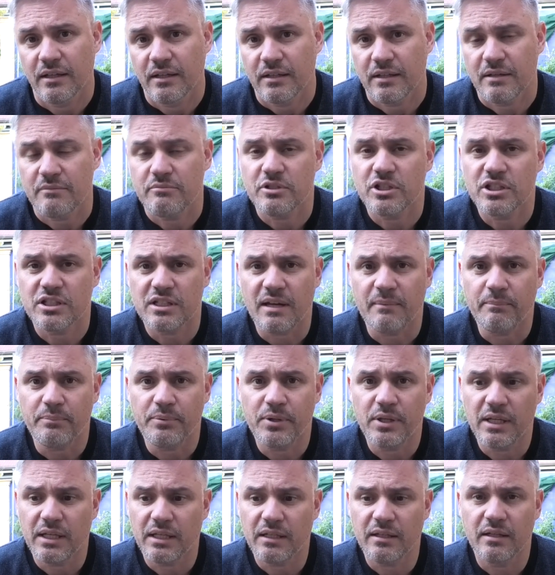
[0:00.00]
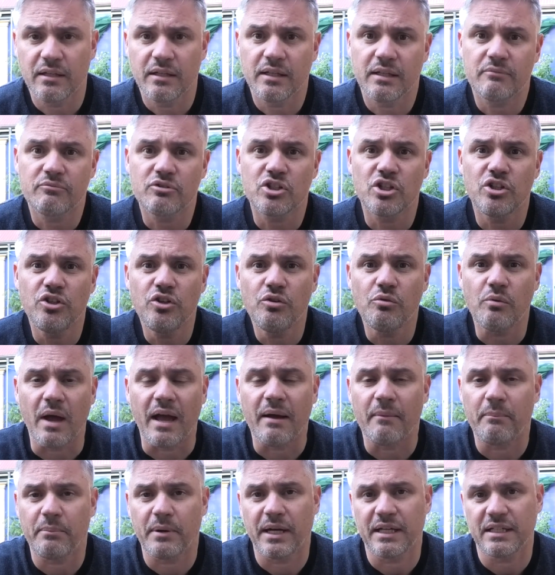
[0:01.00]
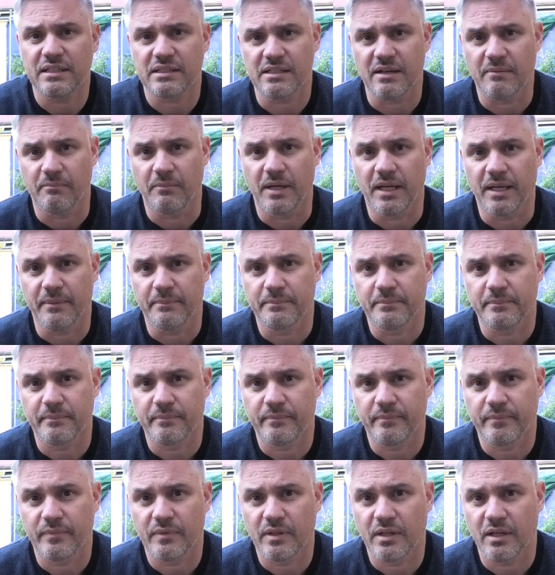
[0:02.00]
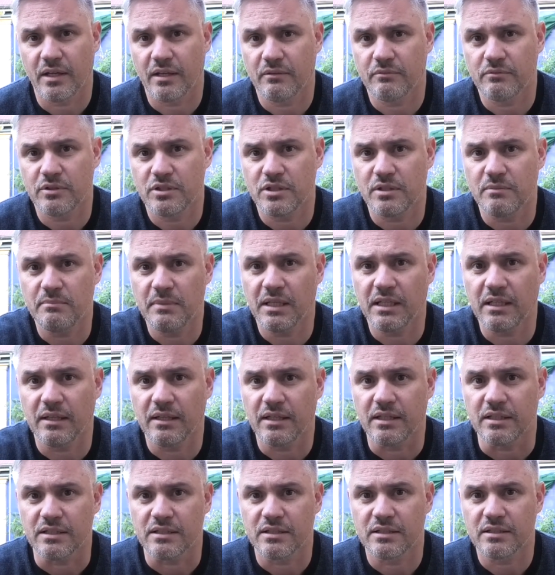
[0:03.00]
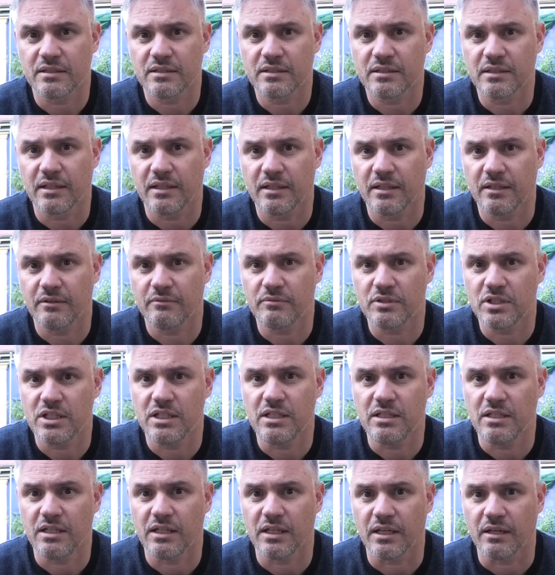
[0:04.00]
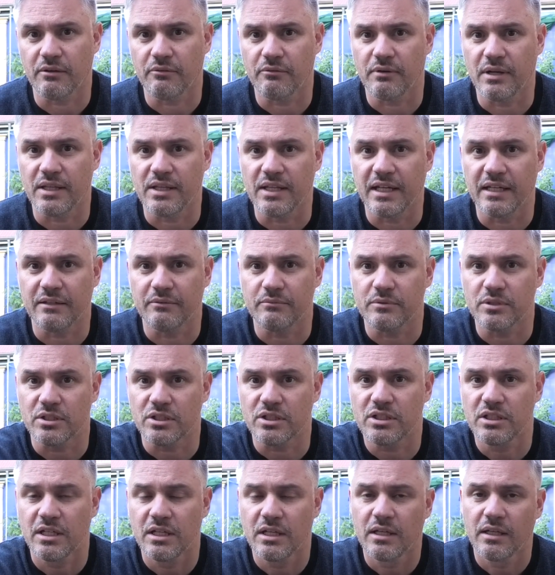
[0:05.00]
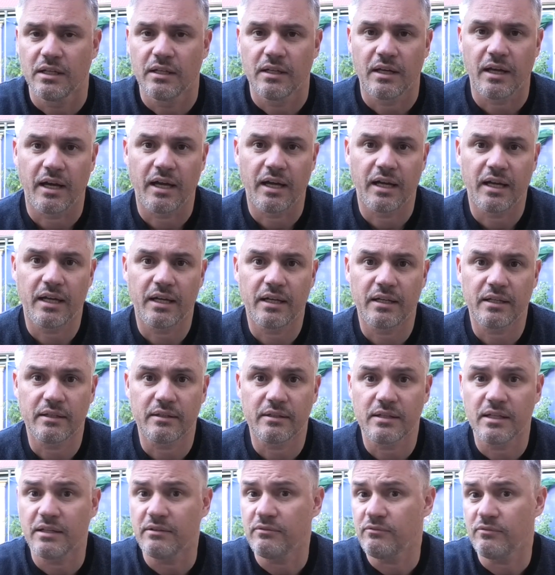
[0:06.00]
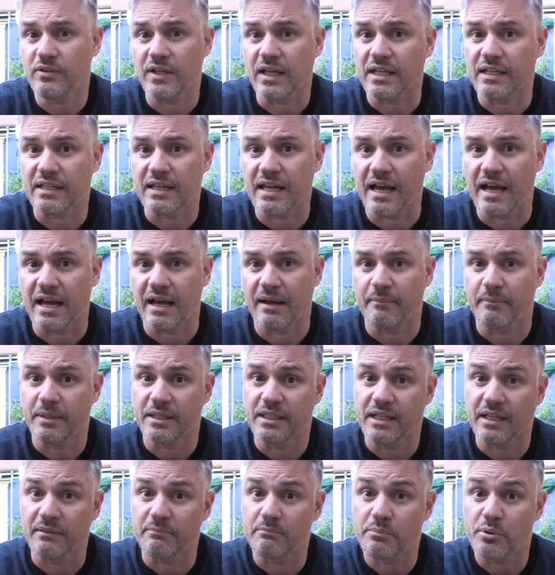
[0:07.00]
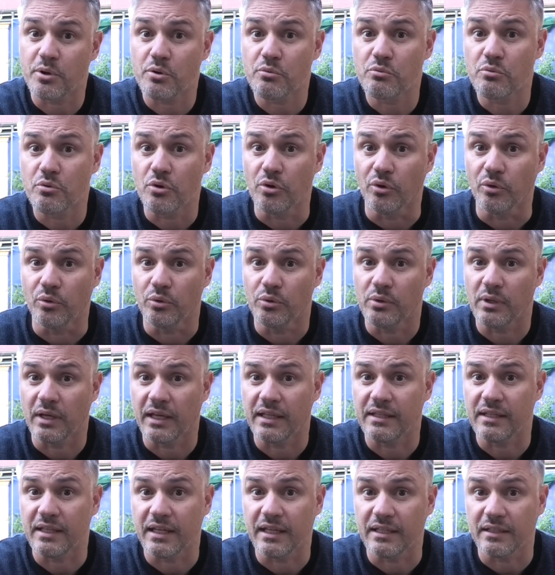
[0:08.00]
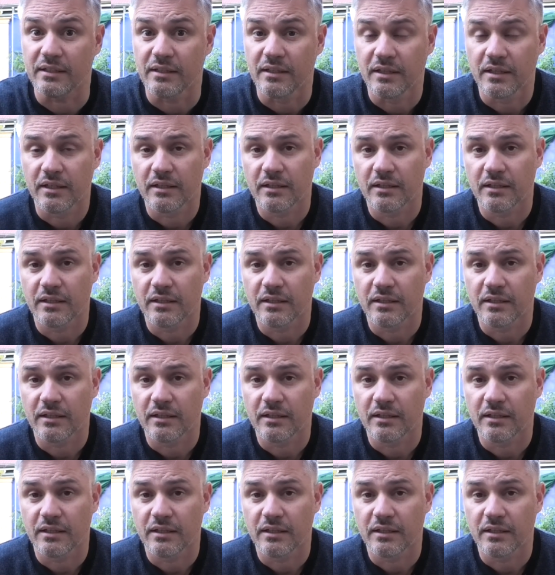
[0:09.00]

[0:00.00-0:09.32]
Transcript: there was something, it was a new outbreak somewhere. Now it was the Middle East, and then it was India, and then it was in Vietnam, and then Peru, and then